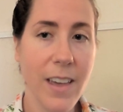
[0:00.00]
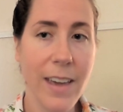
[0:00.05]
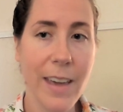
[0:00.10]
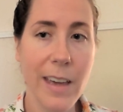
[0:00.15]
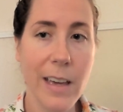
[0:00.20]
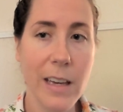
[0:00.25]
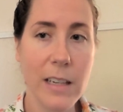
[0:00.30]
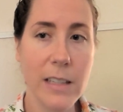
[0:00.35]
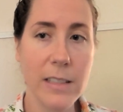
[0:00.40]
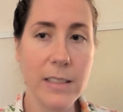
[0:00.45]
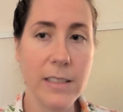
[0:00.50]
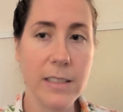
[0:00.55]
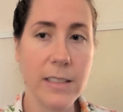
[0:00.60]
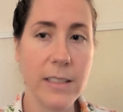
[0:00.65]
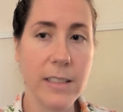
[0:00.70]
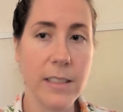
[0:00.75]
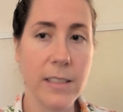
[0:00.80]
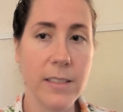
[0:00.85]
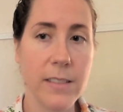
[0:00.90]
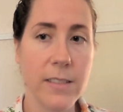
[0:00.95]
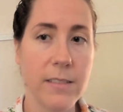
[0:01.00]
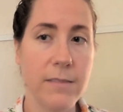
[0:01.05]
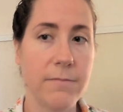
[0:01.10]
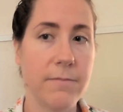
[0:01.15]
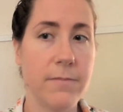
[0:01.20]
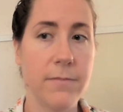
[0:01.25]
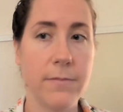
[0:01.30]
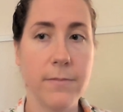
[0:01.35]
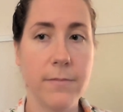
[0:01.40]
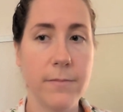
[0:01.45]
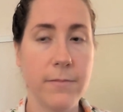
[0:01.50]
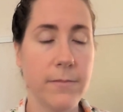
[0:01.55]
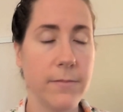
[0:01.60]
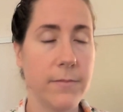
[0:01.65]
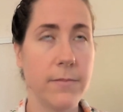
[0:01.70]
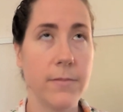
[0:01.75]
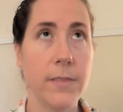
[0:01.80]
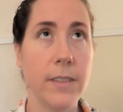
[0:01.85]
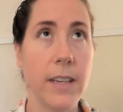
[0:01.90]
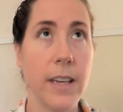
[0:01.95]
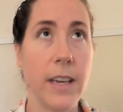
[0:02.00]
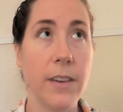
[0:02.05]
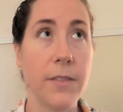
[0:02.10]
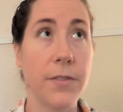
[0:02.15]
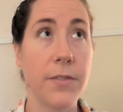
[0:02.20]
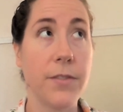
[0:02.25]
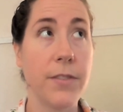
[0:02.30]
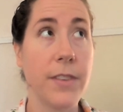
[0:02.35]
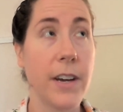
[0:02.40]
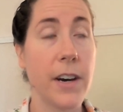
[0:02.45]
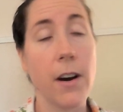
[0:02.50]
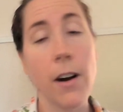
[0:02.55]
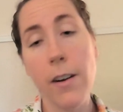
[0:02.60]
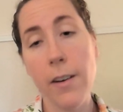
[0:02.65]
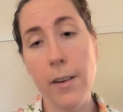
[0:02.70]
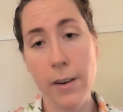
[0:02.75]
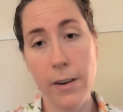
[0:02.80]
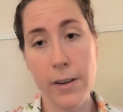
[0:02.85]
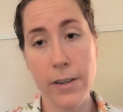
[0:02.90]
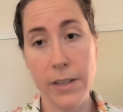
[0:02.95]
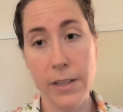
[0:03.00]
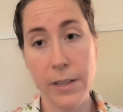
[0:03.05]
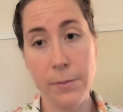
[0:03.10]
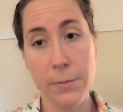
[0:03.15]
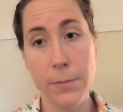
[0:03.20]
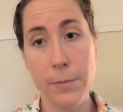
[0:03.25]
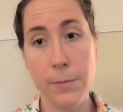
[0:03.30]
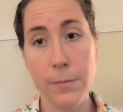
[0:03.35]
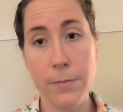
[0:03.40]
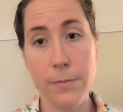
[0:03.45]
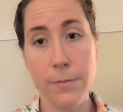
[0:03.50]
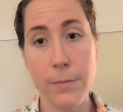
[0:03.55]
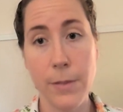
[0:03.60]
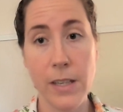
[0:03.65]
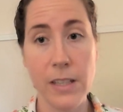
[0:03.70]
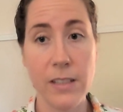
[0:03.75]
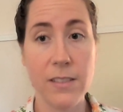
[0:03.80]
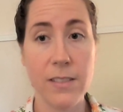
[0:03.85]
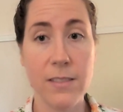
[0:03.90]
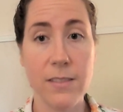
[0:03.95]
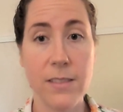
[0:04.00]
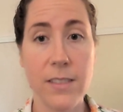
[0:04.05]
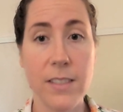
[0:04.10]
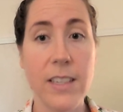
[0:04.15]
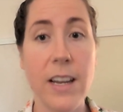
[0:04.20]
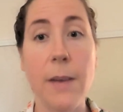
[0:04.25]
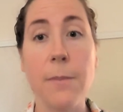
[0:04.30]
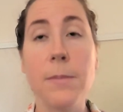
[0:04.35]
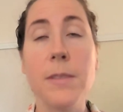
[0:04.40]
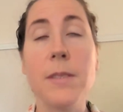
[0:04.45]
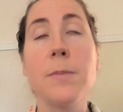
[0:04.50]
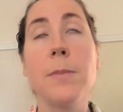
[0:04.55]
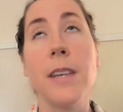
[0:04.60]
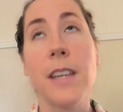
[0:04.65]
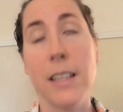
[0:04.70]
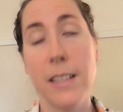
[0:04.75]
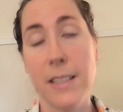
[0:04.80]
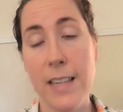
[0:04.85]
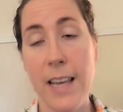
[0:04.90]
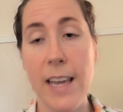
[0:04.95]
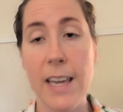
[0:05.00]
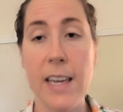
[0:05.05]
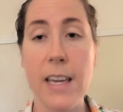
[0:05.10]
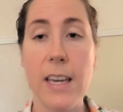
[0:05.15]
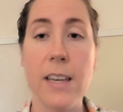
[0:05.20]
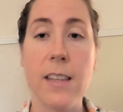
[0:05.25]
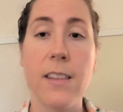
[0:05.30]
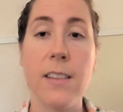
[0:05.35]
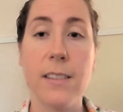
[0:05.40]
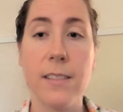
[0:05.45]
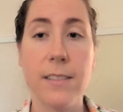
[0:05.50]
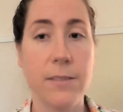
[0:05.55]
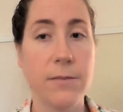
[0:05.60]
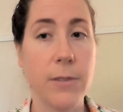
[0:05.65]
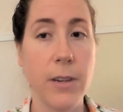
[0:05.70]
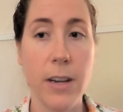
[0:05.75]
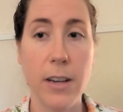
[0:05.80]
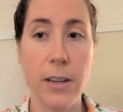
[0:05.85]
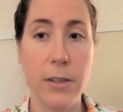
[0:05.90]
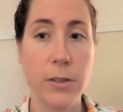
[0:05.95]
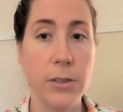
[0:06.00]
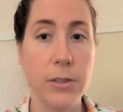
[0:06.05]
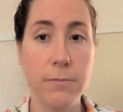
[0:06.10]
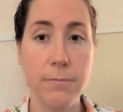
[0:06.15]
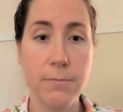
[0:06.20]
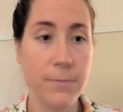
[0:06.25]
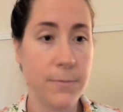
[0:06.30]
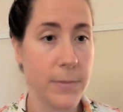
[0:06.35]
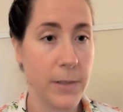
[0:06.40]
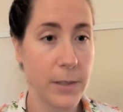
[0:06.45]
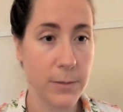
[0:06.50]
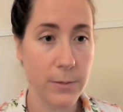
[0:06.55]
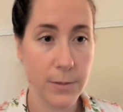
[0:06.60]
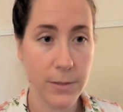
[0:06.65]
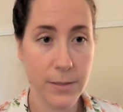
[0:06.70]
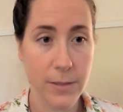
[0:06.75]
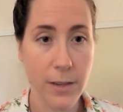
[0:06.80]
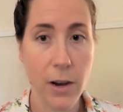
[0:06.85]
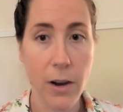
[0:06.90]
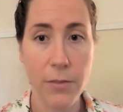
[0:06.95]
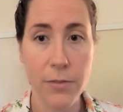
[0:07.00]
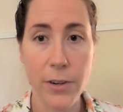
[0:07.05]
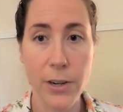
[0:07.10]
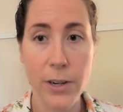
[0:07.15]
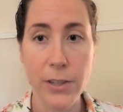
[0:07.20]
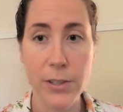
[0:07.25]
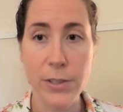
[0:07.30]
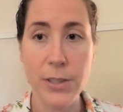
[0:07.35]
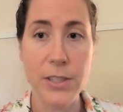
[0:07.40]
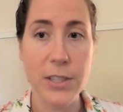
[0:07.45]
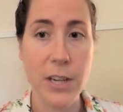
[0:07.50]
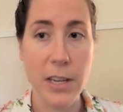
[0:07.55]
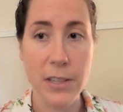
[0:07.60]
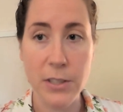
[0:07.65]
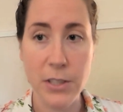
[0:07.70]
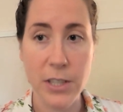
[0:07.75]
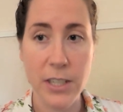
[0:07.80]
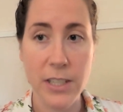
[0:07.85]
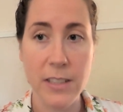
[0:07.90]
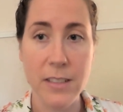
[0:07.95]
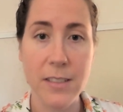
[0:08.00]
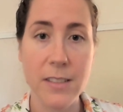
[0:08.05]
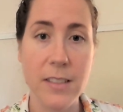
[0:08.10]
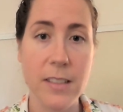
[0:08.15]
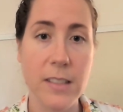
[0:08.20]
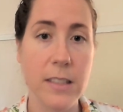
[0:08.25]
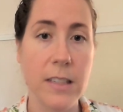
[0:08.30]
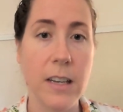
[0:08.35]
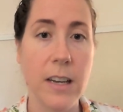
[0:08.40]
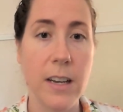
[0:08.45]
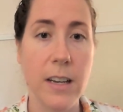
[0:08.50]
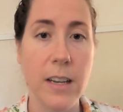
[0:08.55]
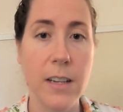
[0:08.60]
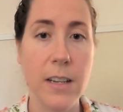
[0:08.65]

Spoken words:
And if there aren't already steps being taken, I could offer suggestions,